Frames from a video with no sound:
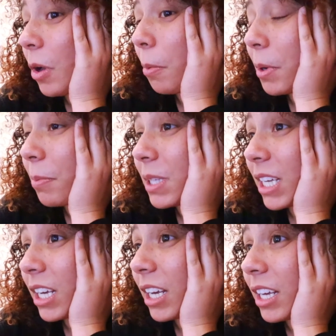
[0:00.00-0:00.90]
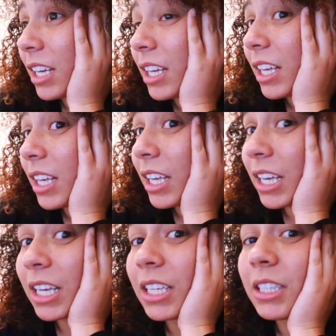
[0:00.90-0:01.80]
Open up a ticket
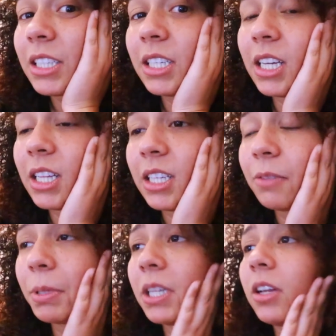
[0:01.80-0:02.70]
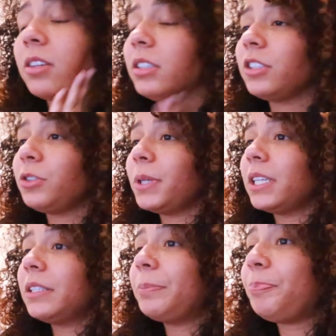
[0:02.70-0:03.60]
to get this ping loss
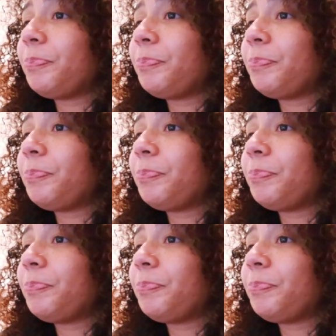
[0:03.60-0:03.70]
situated